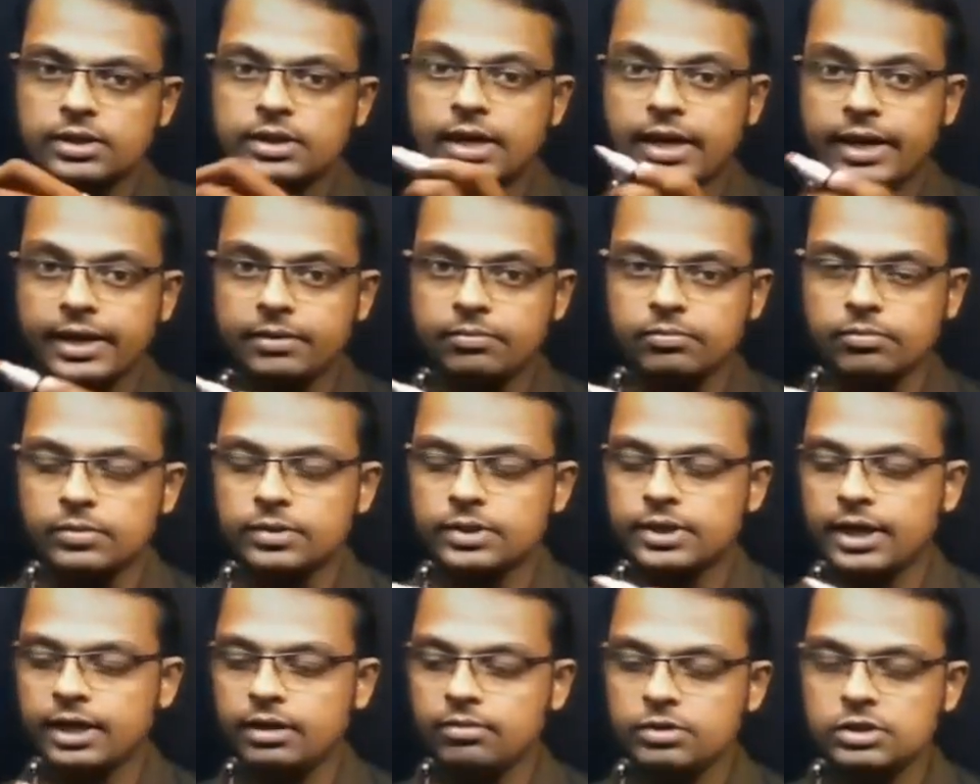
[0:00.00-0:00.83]
Time
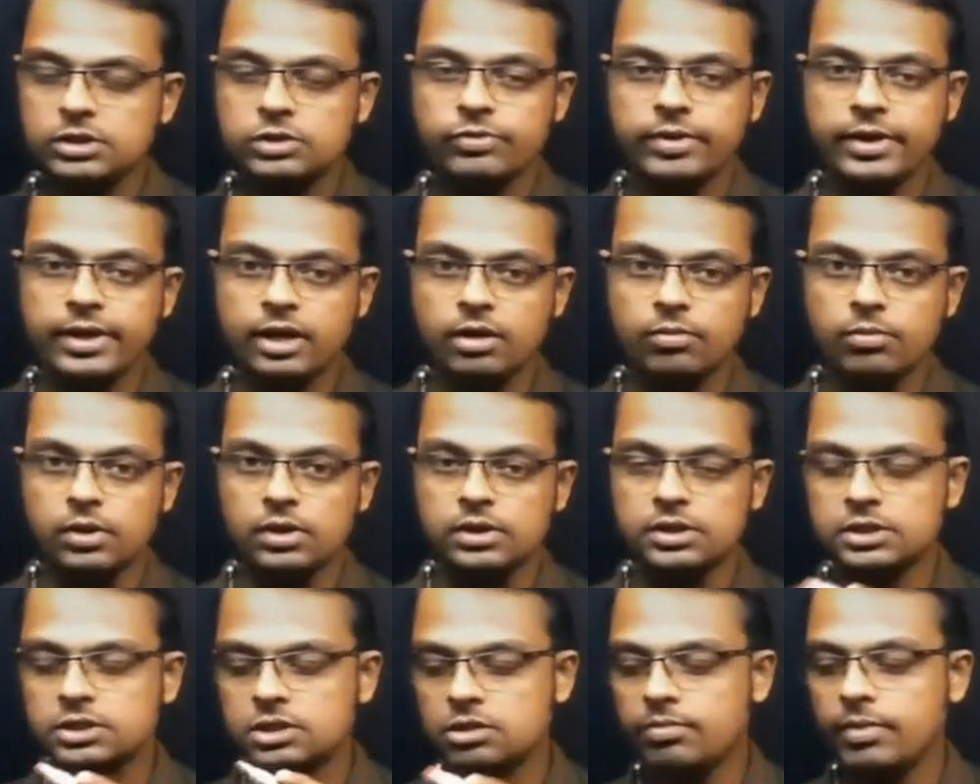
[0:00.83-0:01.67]
is variable.
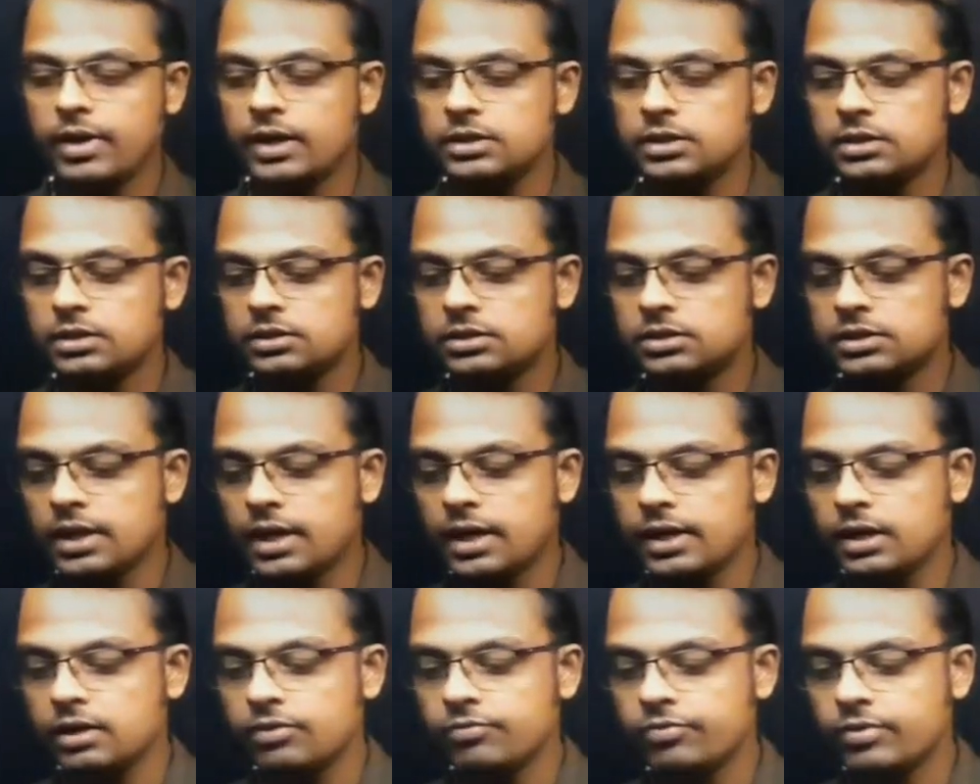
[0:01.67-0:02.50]
Just imagine
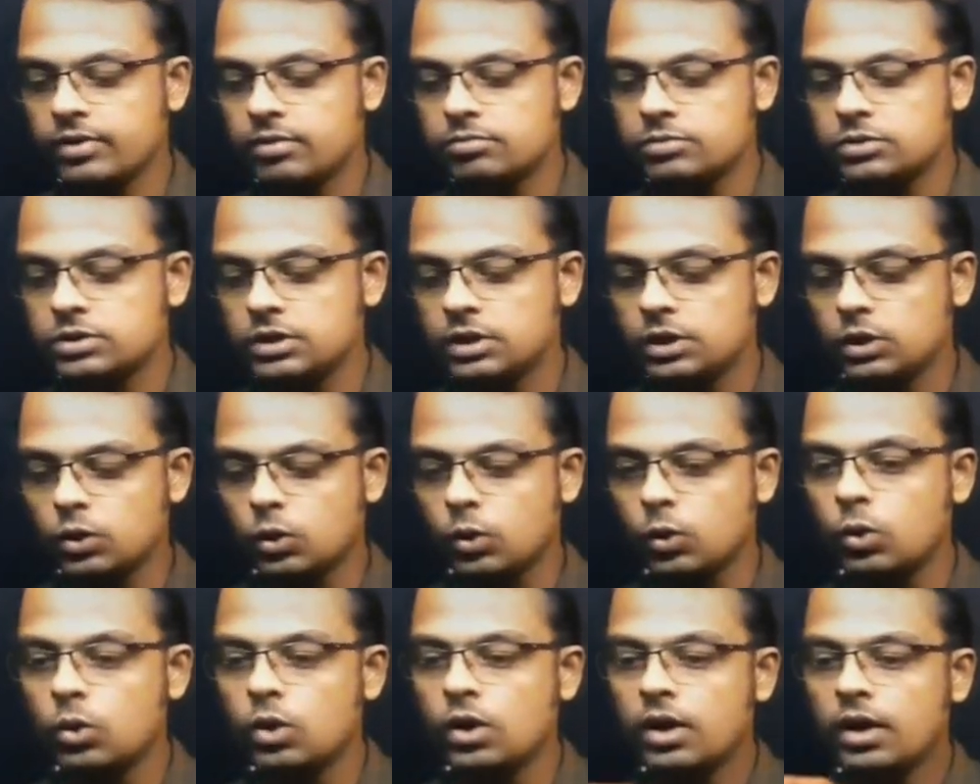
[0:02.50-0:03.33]
starting from
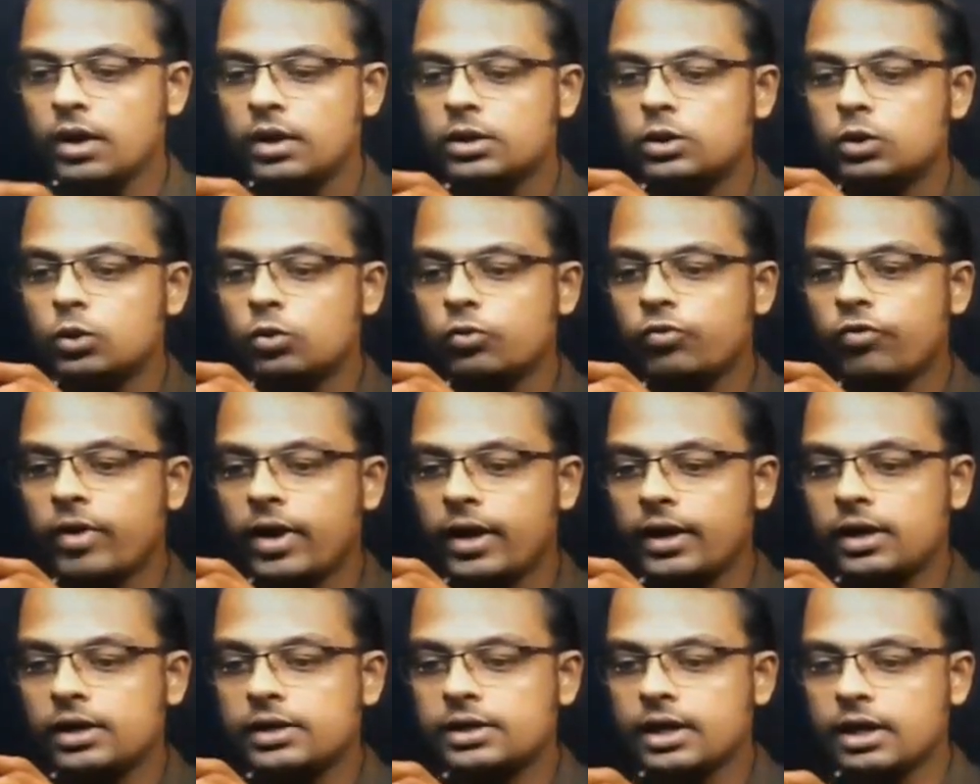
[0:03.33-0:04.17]
0 to
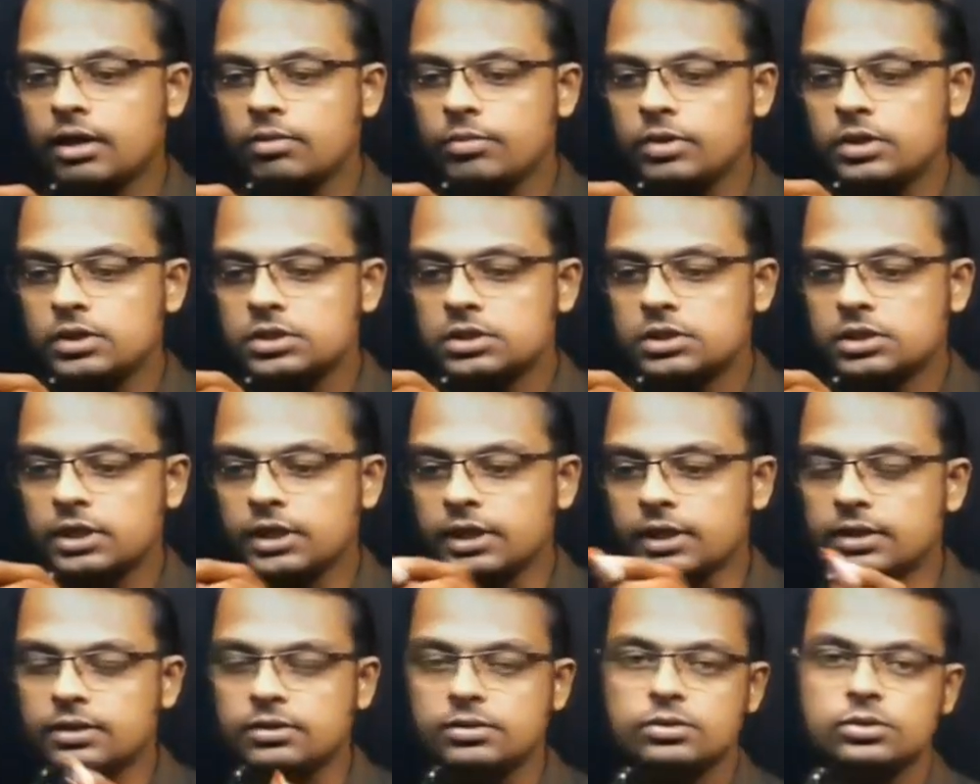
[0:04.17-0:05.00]
final time is
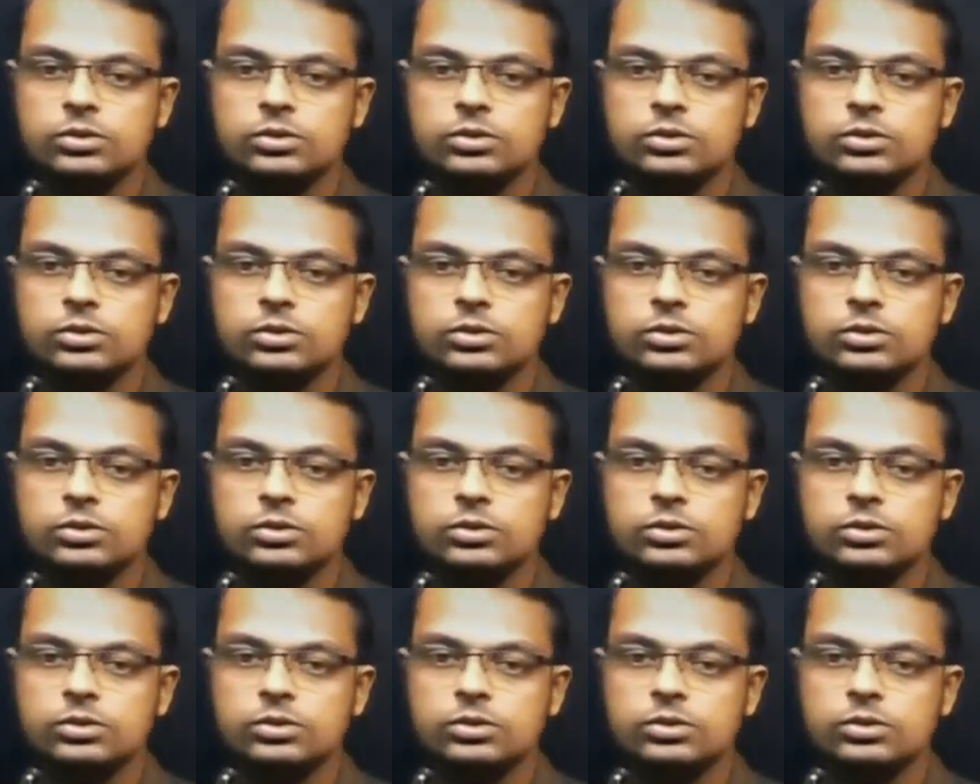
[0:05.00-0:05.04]
t.